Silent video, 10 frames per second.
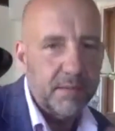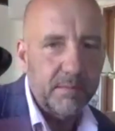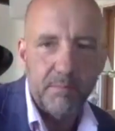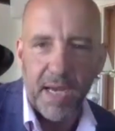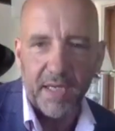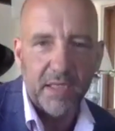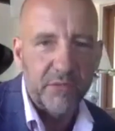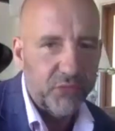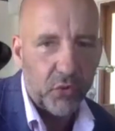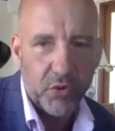back and
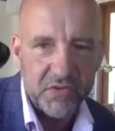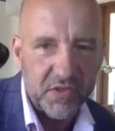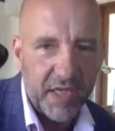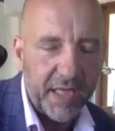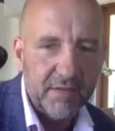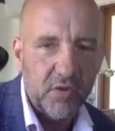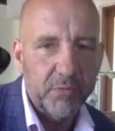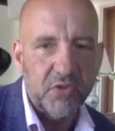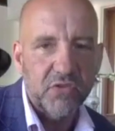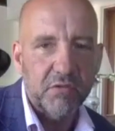forth and so
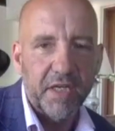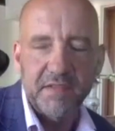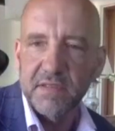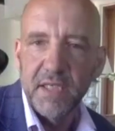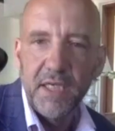much stress.